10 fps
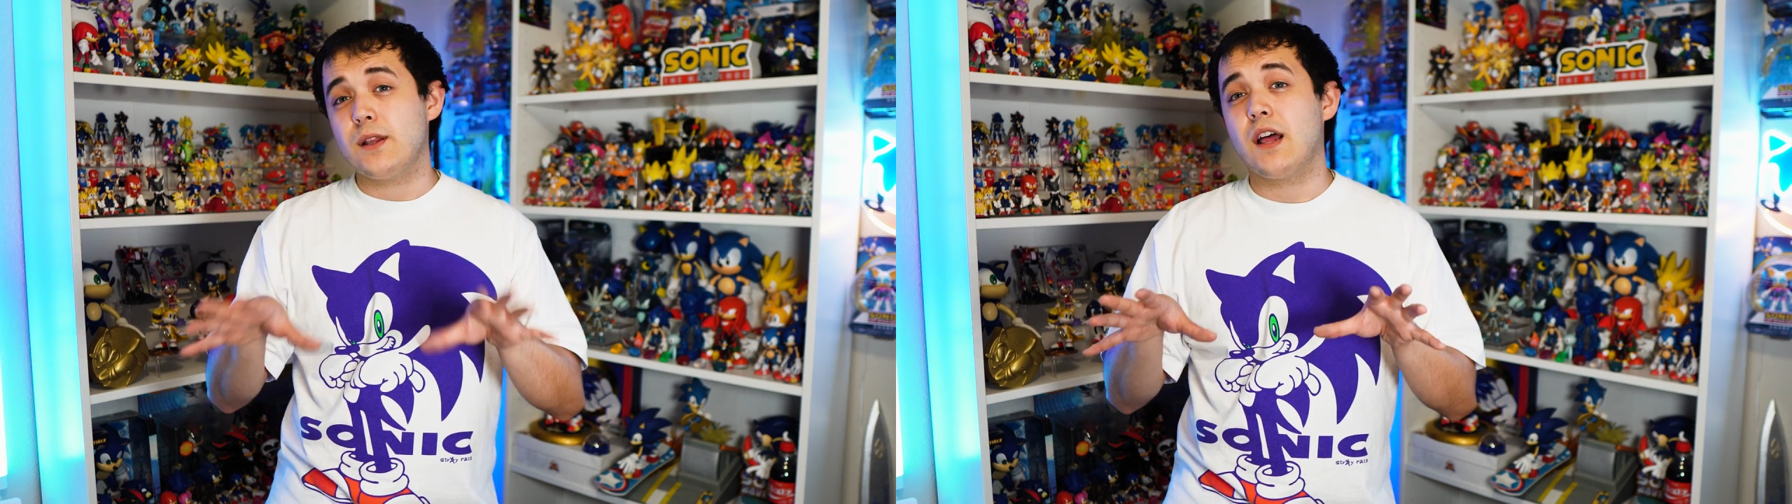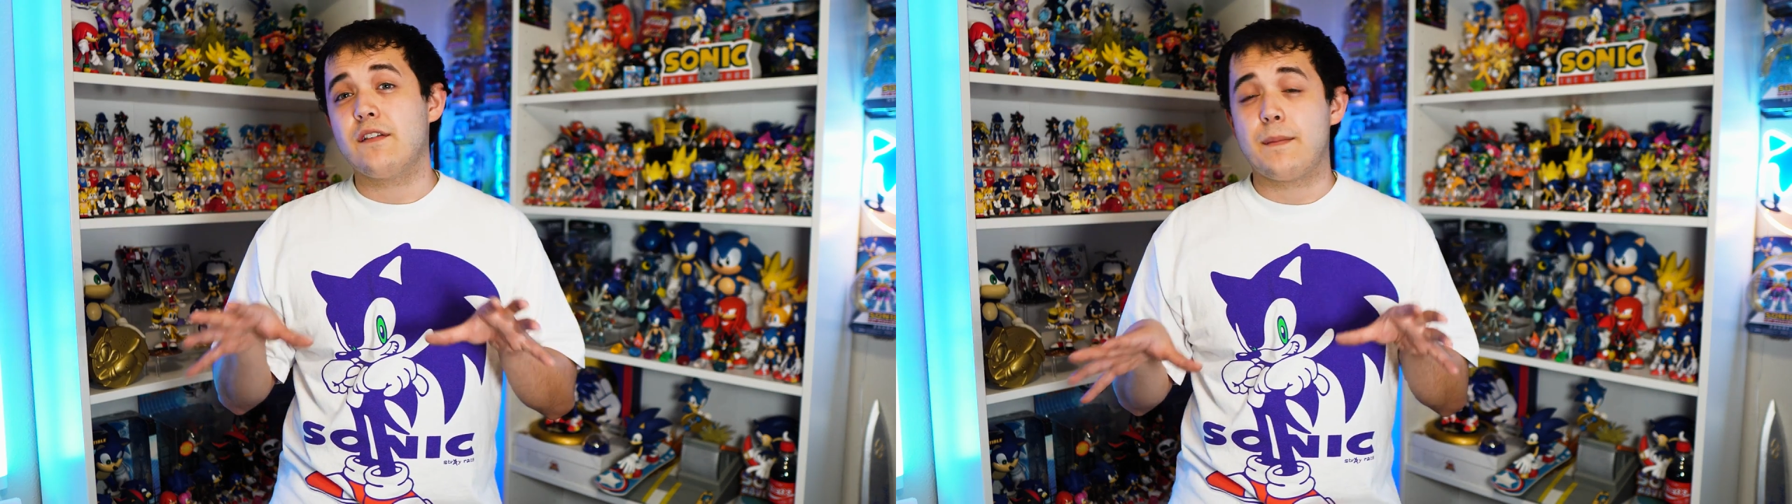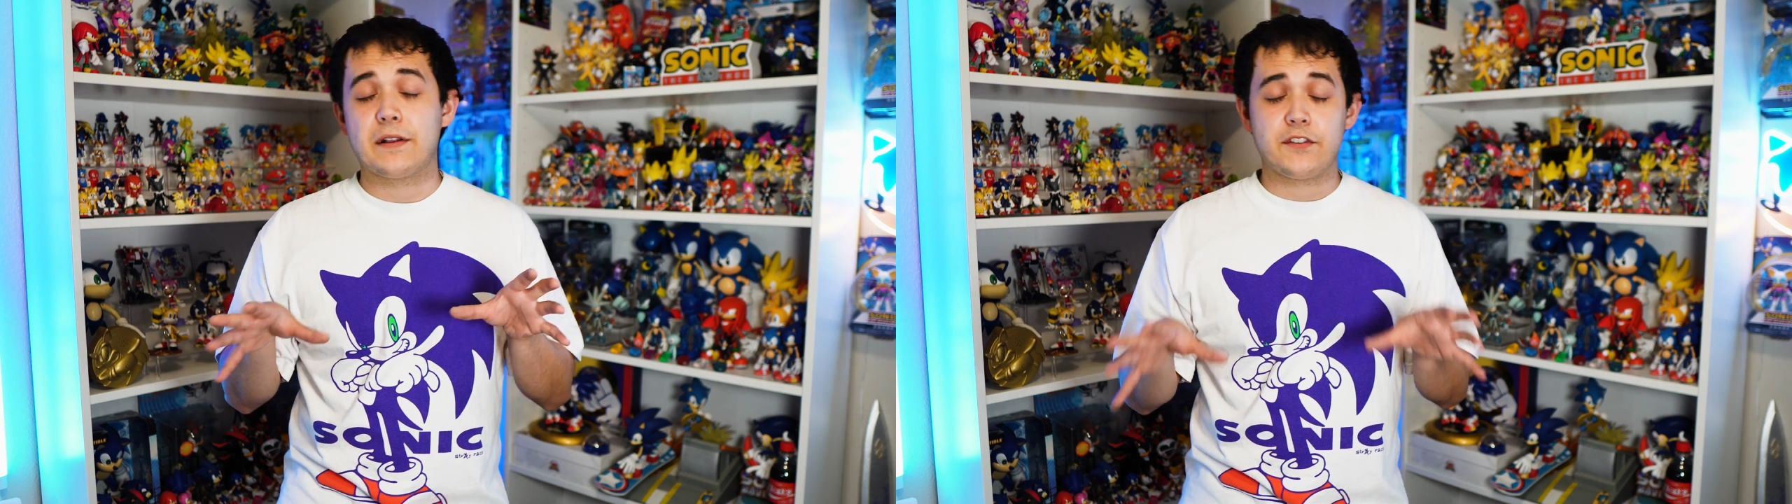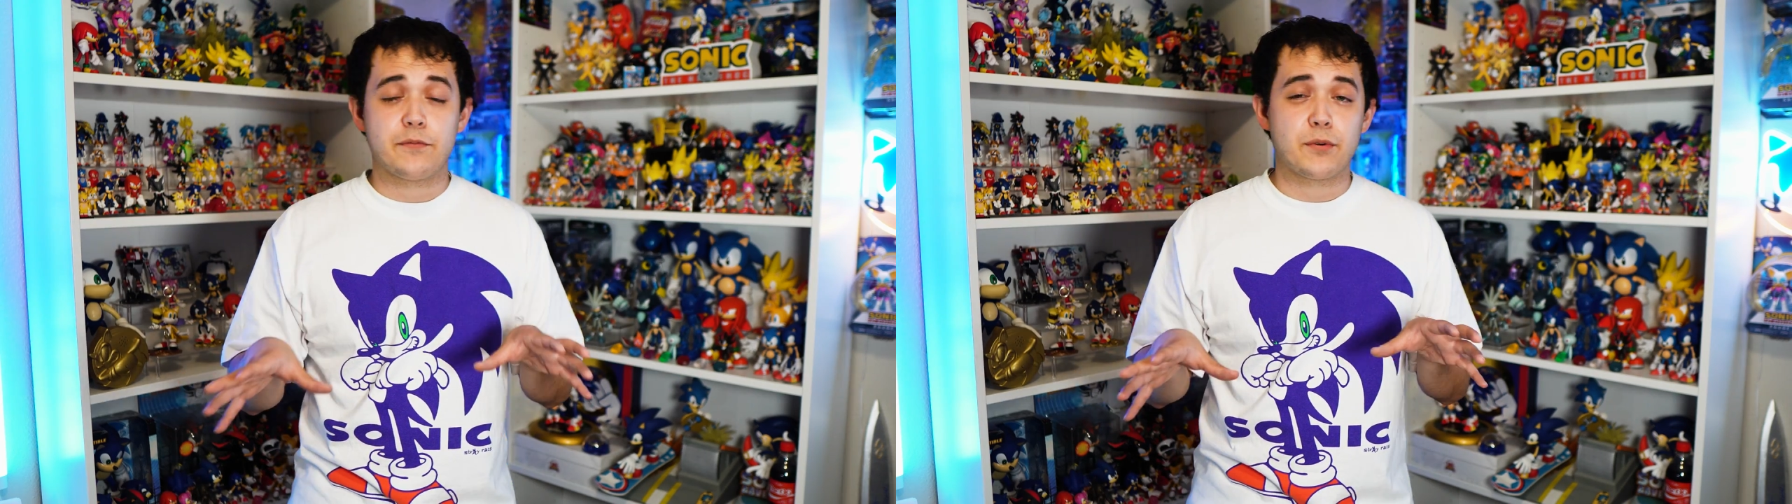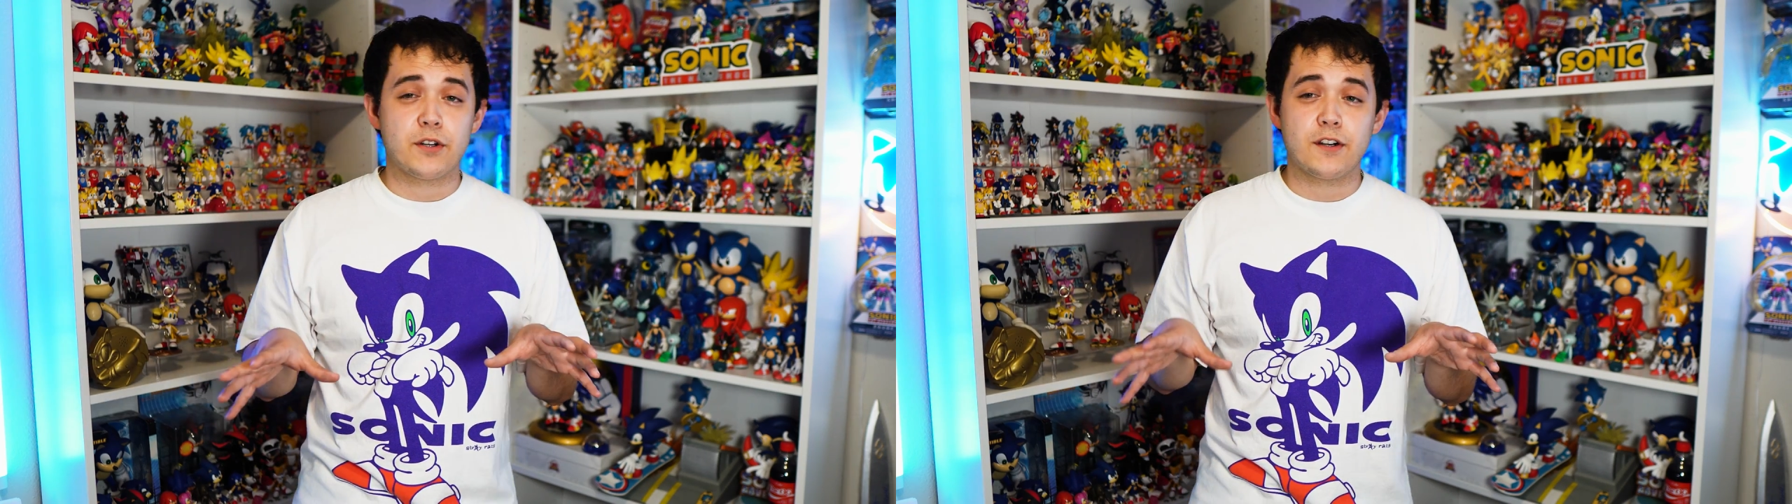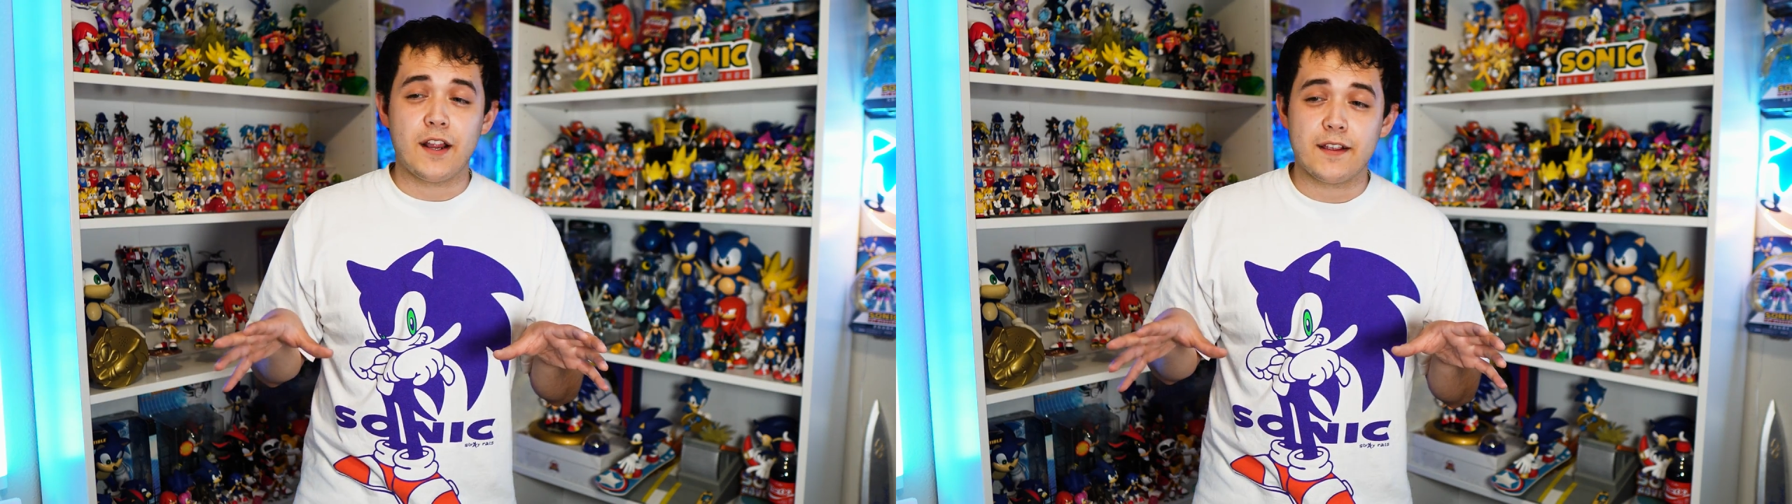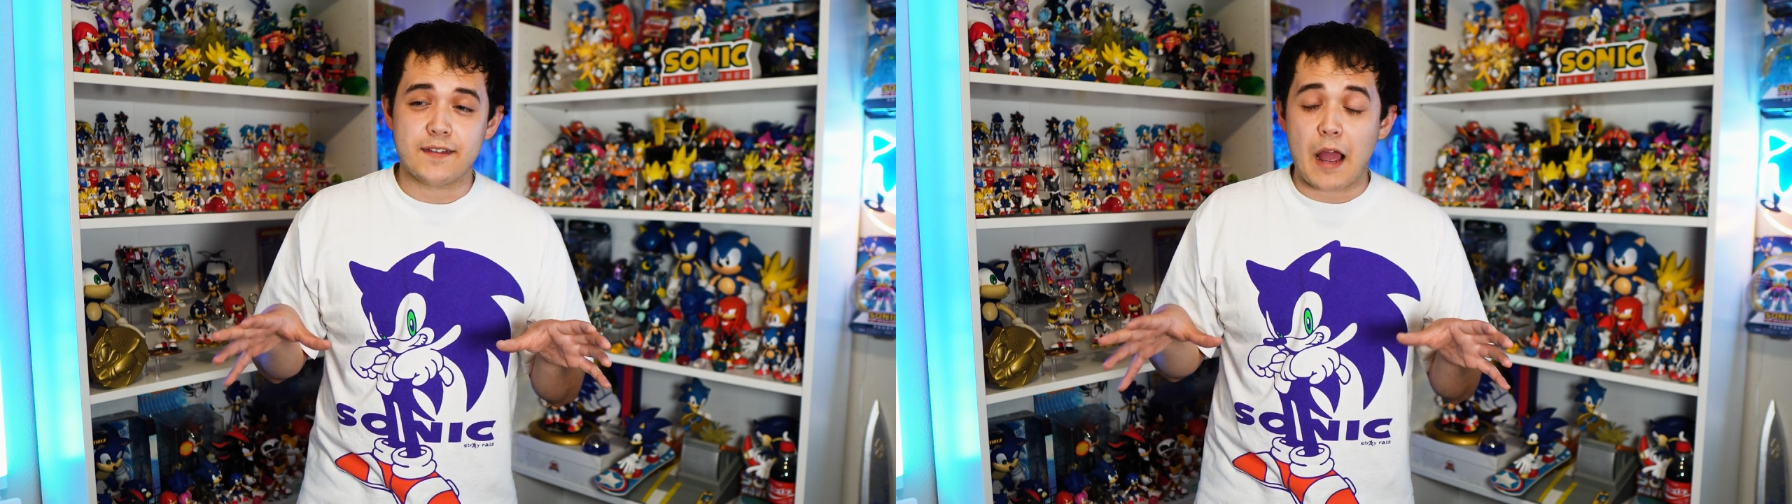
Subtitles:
love about this printer is